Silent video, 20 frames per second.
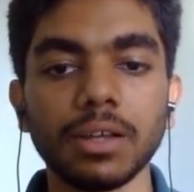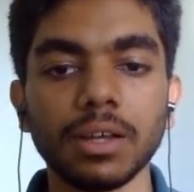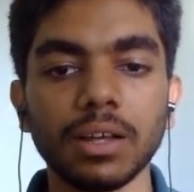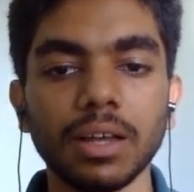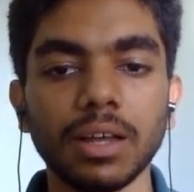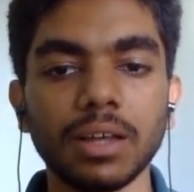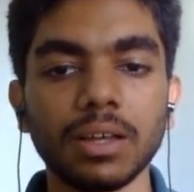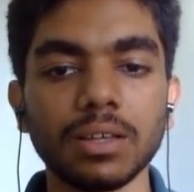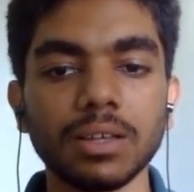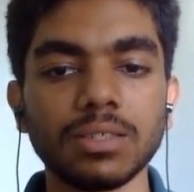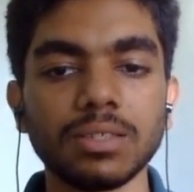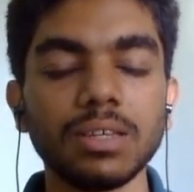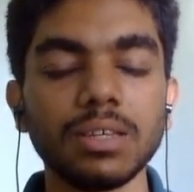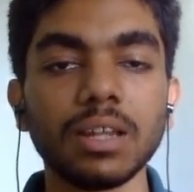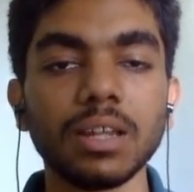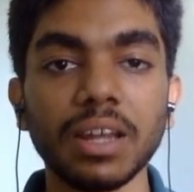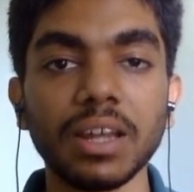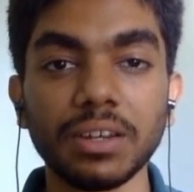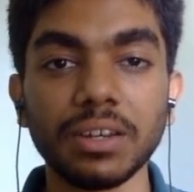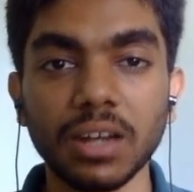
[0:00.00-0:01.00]

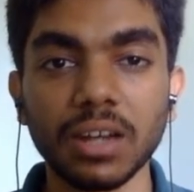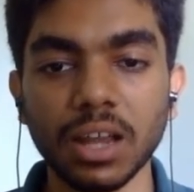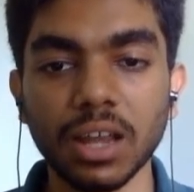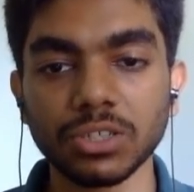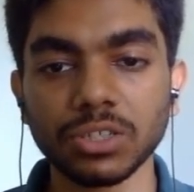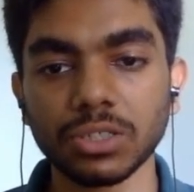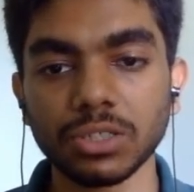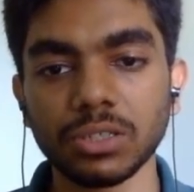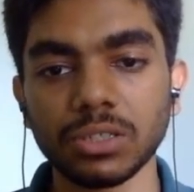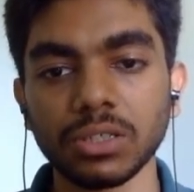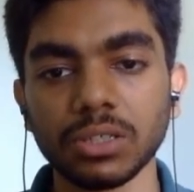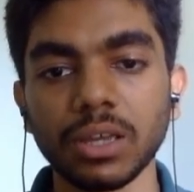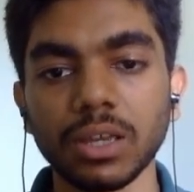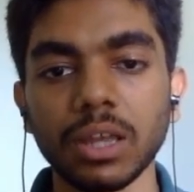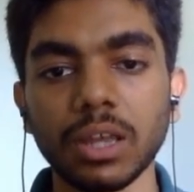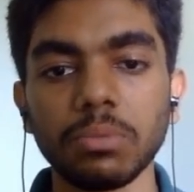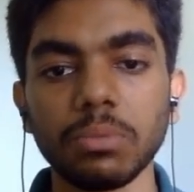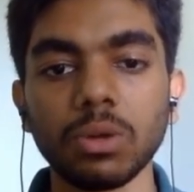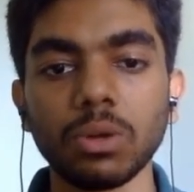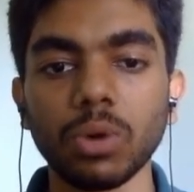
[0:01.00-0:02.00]
CLI interaction
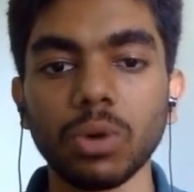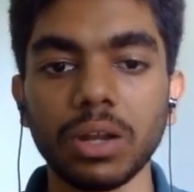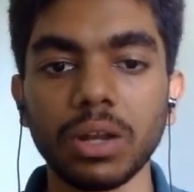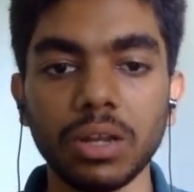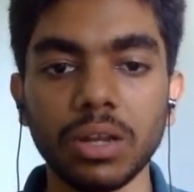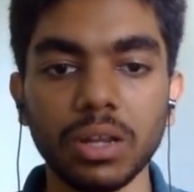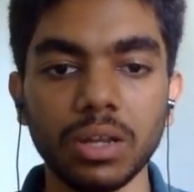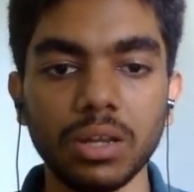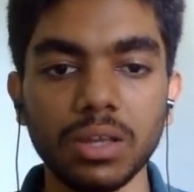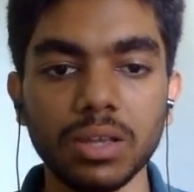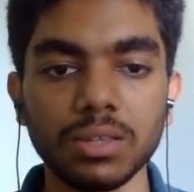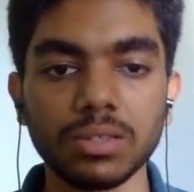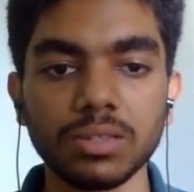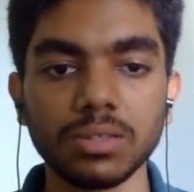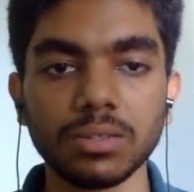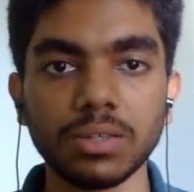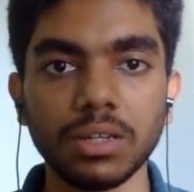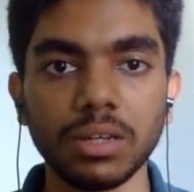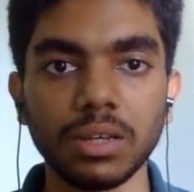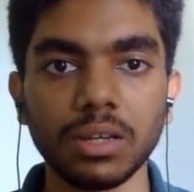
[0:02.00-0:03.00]
can be quite tedious,
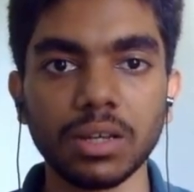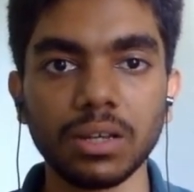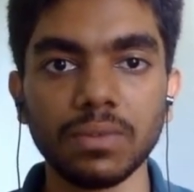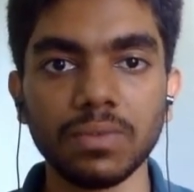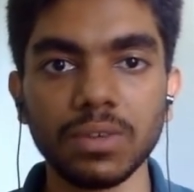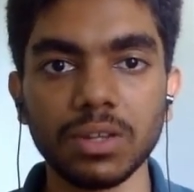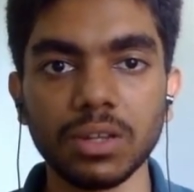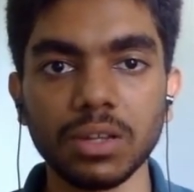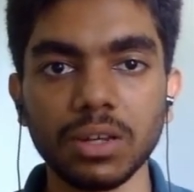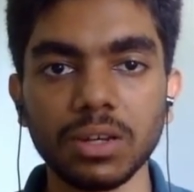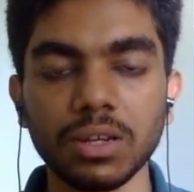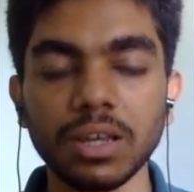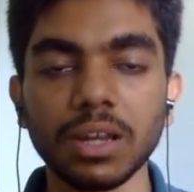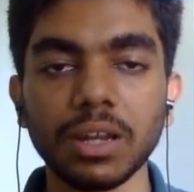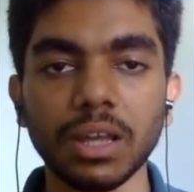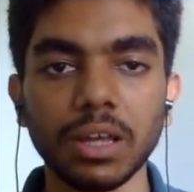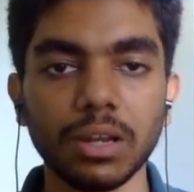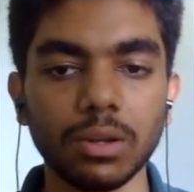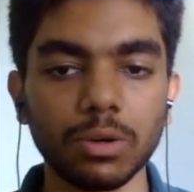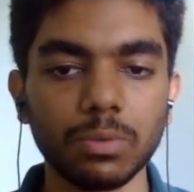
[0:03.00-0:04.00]
inconvenient, and
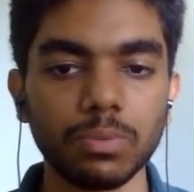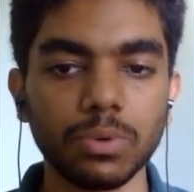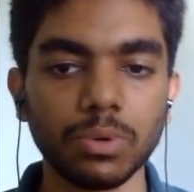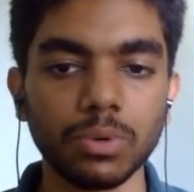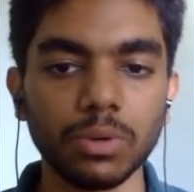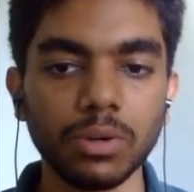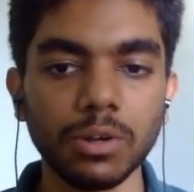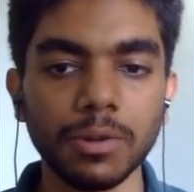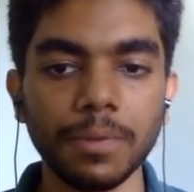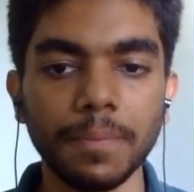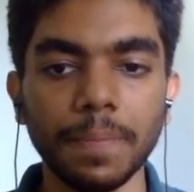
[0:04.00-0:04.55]
error prone.